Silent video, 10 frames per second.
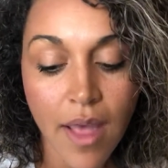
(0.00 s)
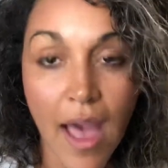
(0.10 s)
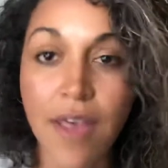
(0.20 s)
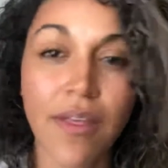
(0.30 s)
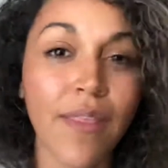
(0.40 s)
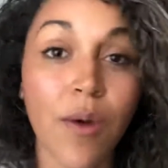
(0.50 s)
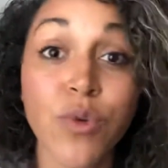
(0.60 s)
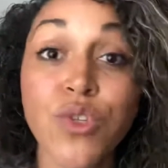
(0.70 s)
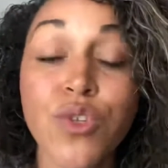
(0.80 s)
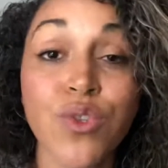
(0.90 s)
I thought that was
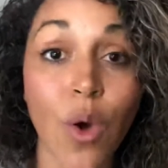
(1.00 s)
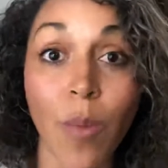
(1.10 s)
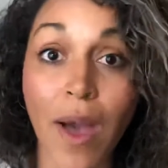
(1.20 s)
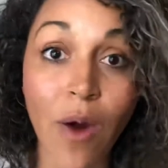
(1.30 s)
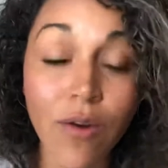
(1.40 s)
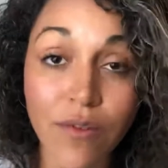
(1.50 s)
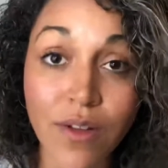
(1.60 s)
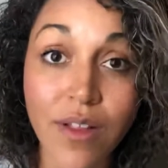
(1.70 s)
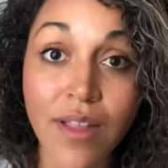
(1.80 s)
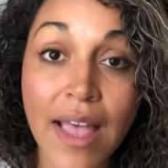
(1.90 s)
so
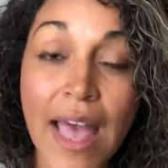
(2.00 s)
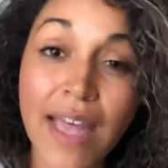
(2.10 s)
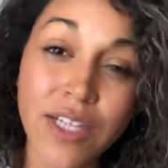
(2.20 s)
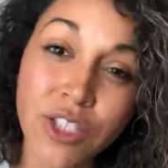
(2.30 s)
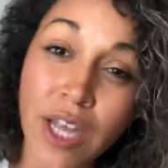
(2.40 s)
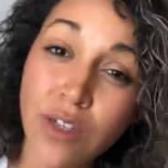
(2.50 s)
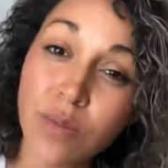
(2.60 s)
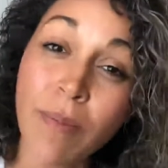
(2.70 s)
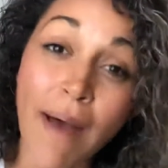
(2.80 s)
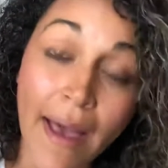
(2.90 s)
powerful, and it changed
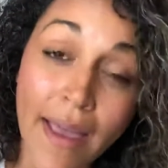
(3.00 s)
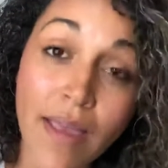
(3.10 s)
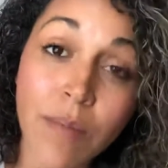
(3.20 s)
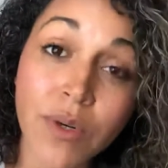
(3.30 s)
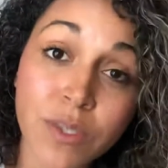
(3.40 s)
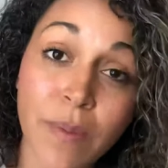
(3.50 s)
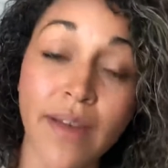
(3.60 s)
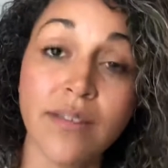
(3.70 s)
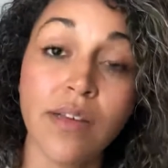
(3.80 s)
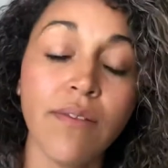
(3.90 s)
my
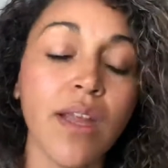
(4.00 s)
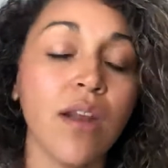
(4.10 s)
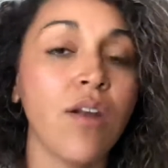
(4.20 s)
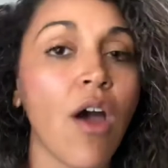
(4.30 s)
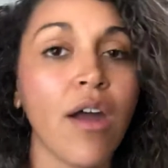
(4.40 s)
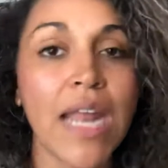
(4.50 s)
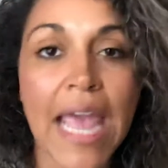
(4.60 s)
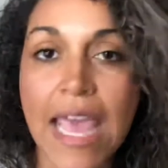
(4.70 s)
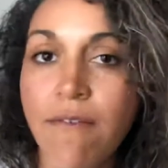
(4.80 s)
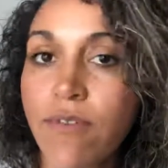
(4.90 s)
perspective in a
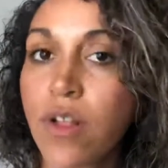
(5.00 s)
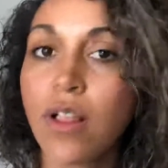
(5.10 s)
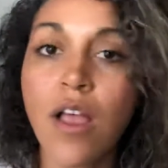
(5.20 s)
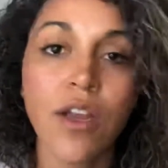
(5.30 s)
non-hateful,